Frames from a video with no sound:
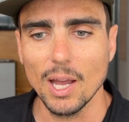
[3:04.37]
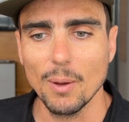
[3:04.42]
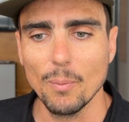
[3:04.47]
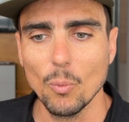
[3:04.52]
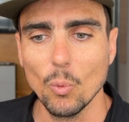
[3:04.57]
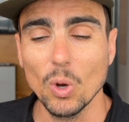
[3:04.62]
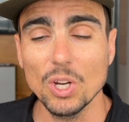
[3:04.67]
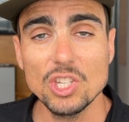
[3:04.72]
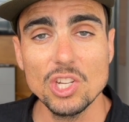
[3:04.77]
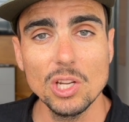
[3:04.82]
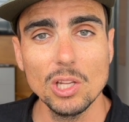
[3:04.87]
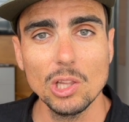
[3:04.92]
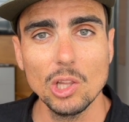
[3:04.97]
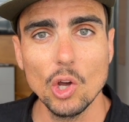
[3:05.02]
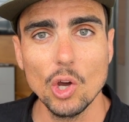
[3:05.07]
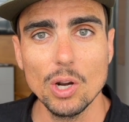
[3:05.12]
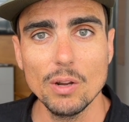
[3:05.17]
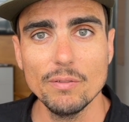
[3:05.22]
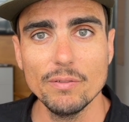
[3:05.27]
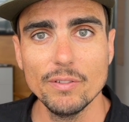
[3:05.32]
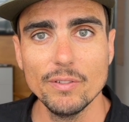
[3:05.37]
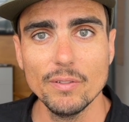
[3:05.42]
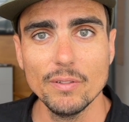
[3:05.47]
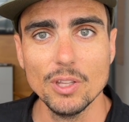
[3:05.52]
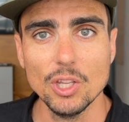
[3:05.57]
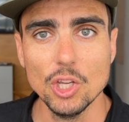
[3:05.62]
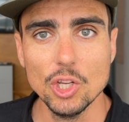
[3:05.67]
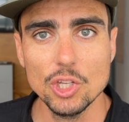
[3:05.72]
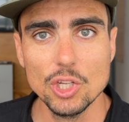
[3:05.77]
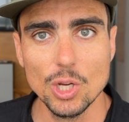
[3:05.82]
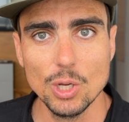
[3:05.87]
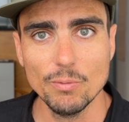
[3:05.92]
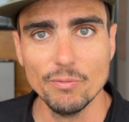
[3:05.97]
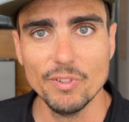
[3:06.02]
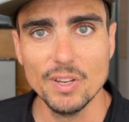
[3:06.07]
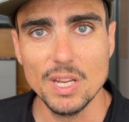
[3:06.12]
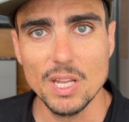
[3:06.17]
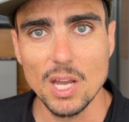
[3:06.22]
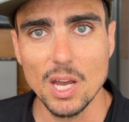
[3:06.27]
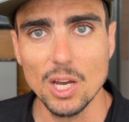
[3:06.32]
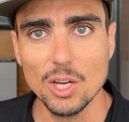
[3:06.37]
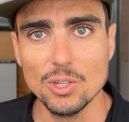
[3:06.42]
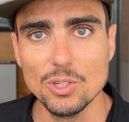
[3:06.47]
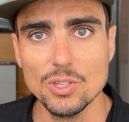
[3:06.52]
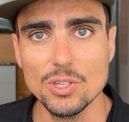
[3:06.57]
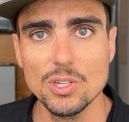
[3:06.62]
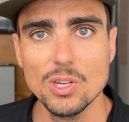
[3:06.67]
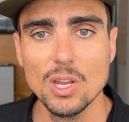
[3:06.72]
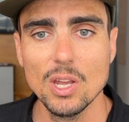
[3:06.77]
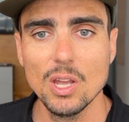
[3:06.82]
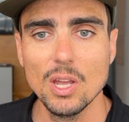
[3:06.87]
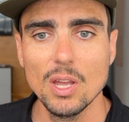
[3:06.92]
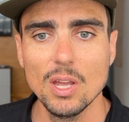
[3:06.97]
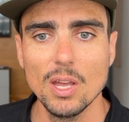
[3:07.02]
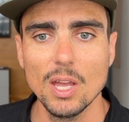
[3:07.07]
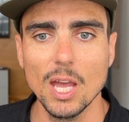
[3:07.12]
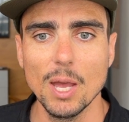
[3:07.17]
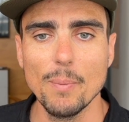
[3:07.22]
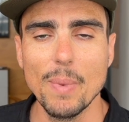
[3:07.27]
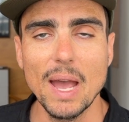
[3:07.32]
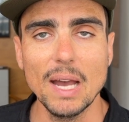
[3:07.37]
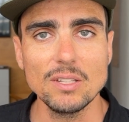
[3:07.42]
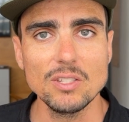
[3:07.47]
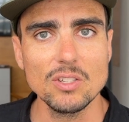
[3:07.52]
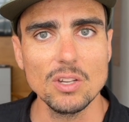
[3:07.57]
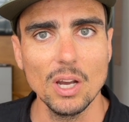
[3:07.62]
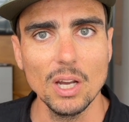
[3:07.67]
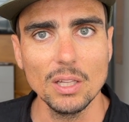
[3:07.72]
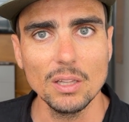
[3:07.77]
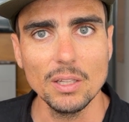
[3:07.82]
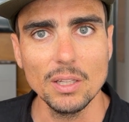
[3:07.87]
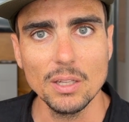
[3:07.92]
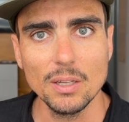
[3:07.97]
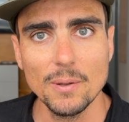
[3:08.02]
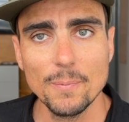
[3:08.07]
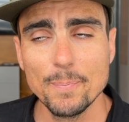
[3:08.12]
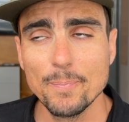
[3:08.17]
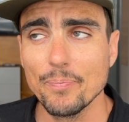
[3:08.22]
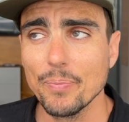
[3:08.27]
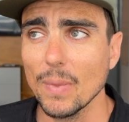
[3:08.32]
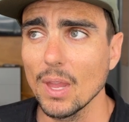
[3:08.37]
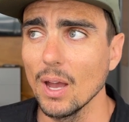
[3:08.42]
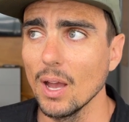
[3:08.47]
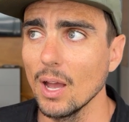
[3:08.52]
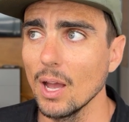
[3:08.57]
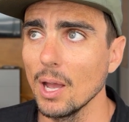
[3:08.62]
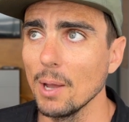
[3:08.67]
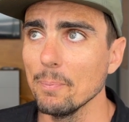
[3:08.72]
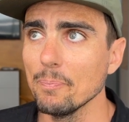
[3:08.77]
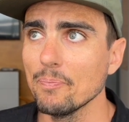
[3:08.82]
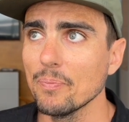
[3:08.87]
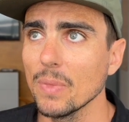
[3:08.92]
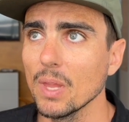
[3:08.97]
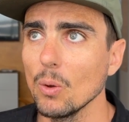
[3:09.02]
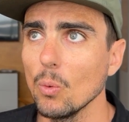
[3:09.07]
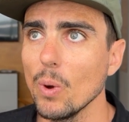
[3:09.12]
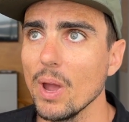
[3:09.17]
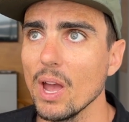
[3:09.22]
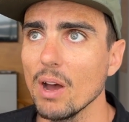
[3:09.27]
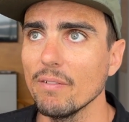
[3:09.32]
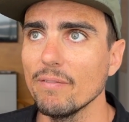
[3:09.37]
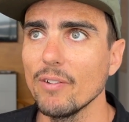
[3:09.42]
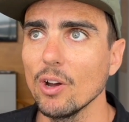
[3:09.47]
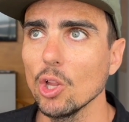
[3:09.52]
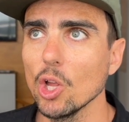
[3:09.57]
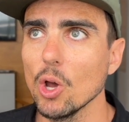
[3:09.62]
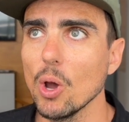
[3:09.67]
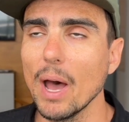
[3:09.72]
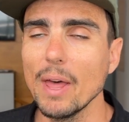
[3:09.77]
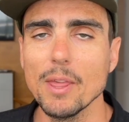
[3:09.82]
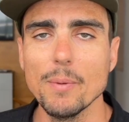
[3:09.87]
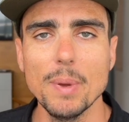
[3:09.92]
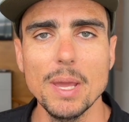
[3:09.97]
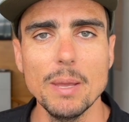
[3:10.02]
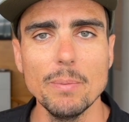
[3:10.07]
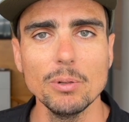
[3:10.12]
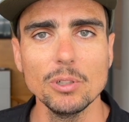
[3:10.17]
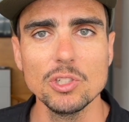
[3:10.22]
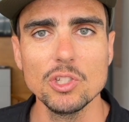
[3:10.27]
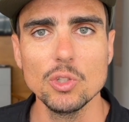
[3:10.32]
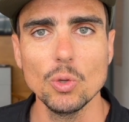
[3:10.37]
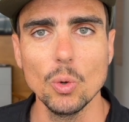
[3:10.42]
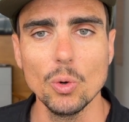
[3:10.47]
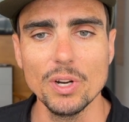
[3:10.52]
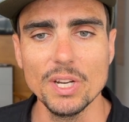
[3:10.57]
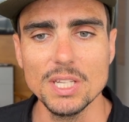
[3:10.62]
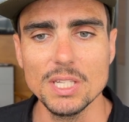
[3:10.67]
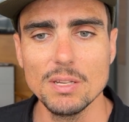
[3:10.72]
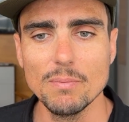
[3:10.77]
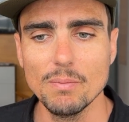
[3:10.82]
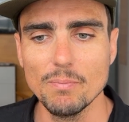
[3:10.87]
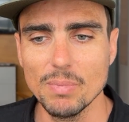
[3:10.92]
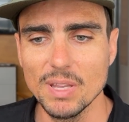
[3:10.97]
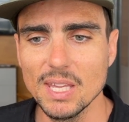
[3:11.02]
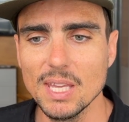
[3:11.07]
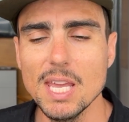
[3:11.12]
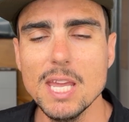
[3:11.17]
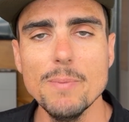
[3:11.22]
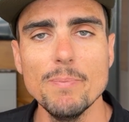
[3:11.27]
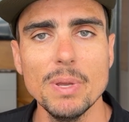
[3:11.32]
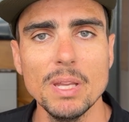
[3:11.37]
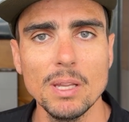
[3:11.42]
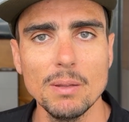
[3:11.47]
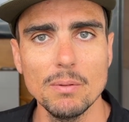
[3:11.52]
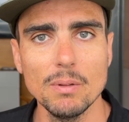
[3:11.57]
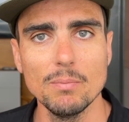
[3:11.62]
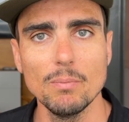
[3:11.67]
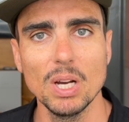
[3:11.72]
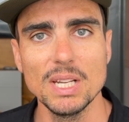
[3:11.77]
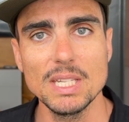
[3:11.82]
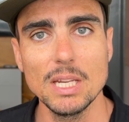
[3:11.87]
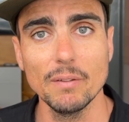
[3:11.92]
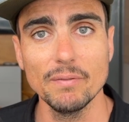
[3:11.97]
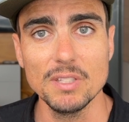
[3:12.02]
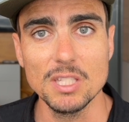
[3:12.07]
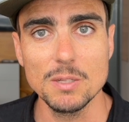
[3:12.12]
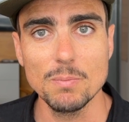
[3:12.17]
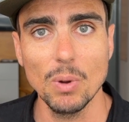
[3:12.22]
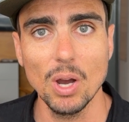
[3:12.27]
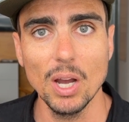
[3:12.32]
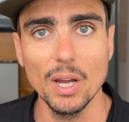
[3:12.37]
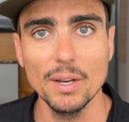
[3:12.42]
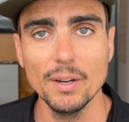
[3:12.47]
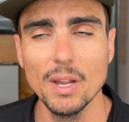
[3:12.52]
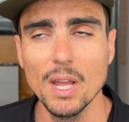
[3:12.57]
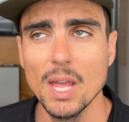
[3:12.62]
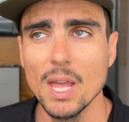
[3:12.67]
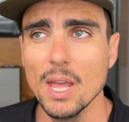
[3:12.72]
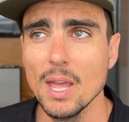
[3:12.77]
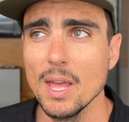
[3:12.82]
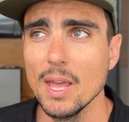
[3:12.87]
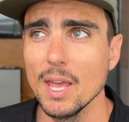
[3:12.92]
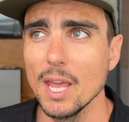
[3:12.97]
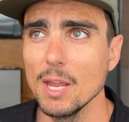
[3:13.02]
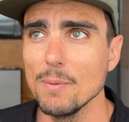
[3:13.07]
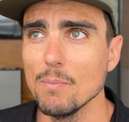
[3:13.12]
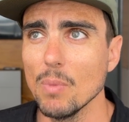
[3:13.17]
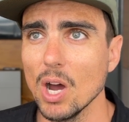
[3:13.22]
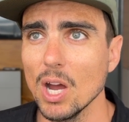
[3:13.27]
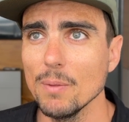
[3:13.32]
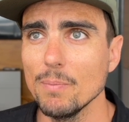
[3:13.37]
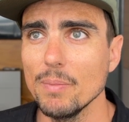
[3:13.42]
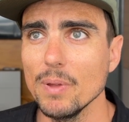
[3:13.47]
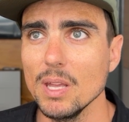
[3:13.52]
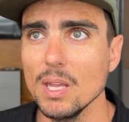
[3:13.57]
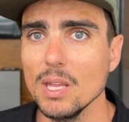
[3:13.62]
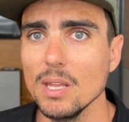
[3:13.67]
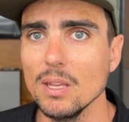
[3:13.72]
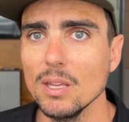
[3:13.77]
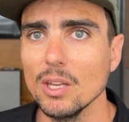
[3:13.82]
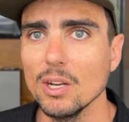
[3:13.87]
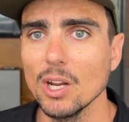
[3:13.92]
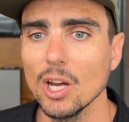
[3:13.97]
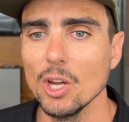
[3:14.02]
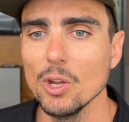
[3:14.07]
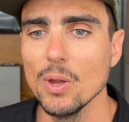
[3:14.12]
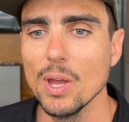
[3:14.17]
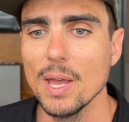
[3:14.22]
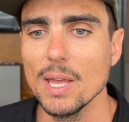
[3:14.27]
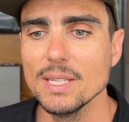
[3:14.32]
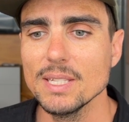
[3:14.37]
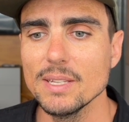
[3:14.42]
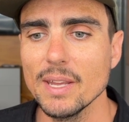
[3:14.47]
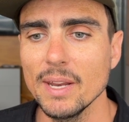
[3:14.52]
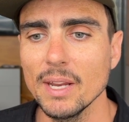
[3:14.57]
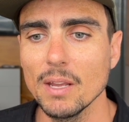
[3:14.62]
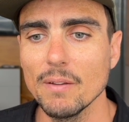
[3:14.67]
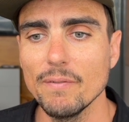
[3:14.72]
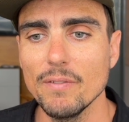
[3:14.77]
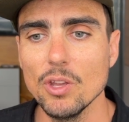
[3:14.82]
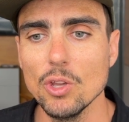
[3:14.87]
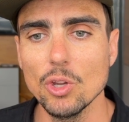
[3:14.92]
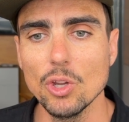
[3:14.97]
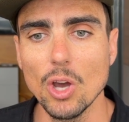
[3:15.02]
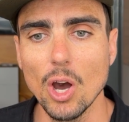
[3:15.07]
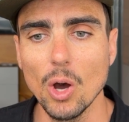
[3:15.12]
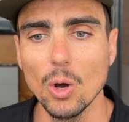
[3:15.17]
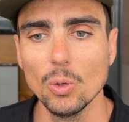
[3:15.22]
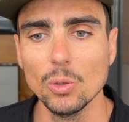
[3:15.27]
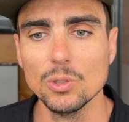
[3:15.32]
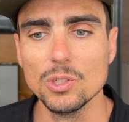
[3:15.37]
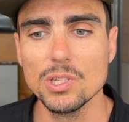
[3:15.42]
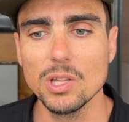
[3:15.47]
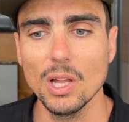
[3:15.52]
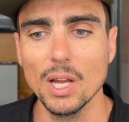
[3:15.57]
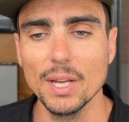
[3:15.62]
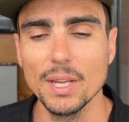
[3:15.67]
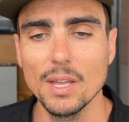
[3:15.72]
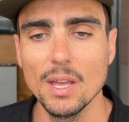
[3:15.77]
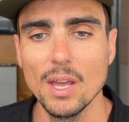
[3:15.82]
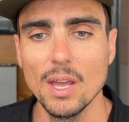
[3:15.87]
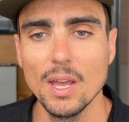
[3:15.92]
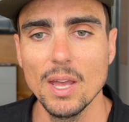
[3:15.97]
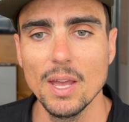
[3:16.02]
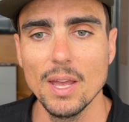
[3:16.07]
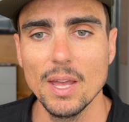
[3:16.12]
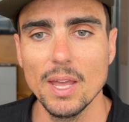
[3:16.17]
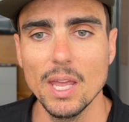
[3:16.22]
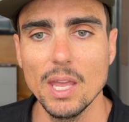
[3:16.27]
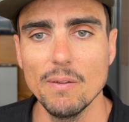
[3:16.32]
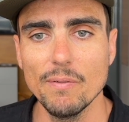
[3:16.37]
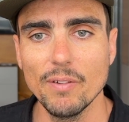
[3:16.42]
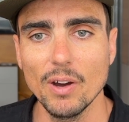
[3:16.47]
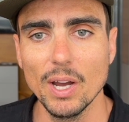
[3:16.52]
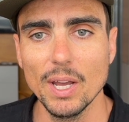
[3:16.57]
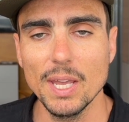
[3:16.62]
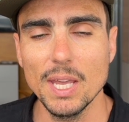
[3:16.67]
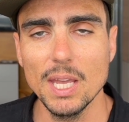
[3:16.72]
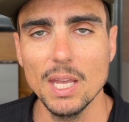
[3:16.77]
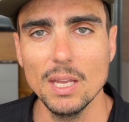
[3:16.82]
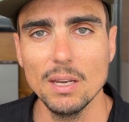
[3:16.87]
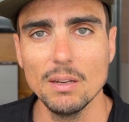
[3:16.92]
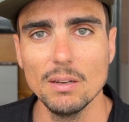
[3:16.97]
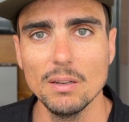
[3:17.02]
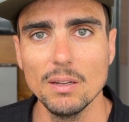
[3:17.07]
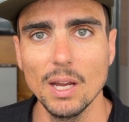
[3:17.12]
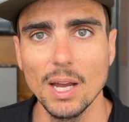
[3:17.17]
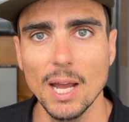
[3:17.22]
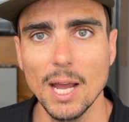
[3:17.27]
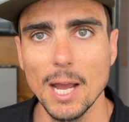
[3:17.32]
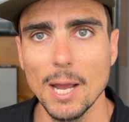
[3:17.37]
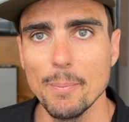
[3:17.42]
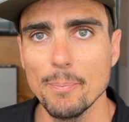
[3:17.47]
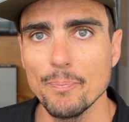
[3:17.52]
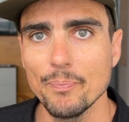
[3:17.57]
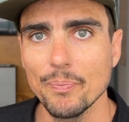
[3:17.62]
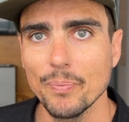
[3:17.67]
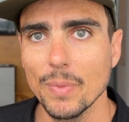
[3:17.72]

watching a lot of YouTube videos about cycling, where I follow other people's stories, keeping myself inspired. It might be, setting a few goals, like if I hit my